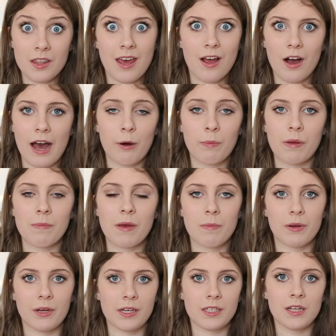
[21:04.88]
they are helping me
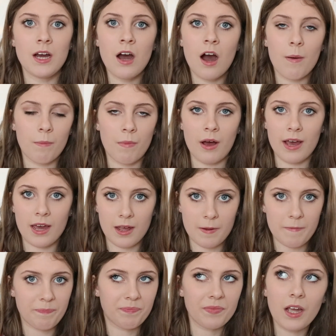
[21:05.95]
because
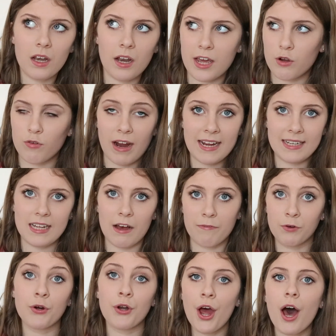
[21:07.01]
my grades have
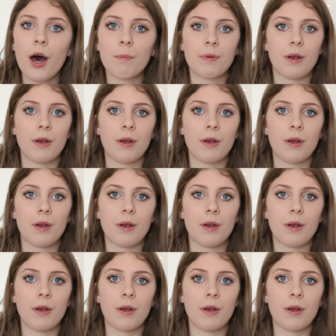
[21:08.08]
gone up.